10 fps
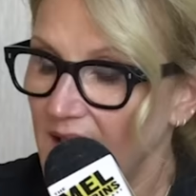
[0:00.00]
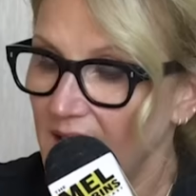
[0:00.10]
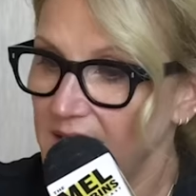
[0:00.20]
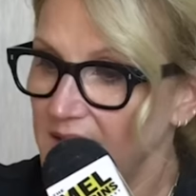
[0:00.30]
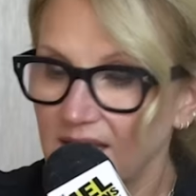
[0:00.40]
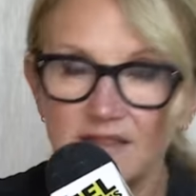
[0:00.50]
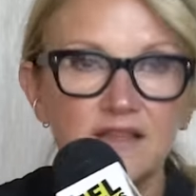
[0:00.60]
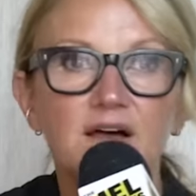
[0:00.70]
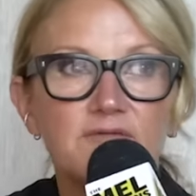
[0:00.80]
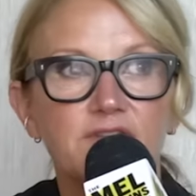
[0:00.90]
And I
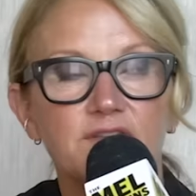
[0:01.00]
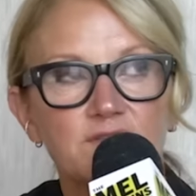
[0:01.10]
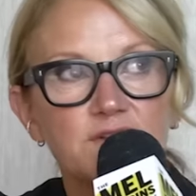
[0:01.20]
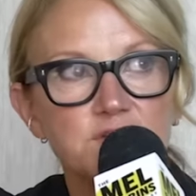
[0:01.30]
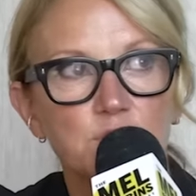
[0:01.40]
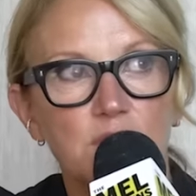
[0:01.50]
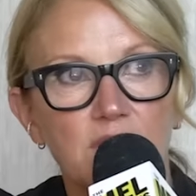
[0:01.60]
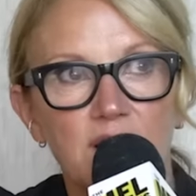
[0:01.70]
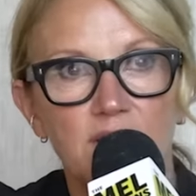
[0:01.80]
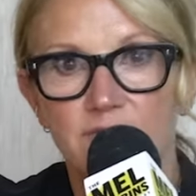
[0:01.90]
love this
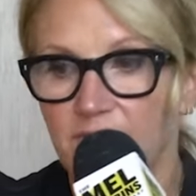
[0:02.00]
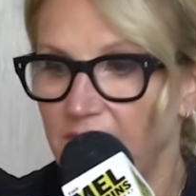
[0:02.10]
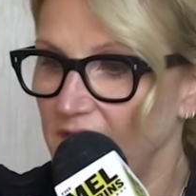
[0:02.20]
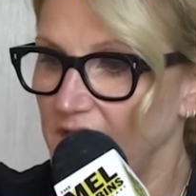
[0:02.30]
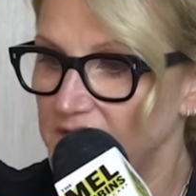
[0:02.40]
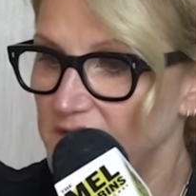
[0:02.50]
visual of the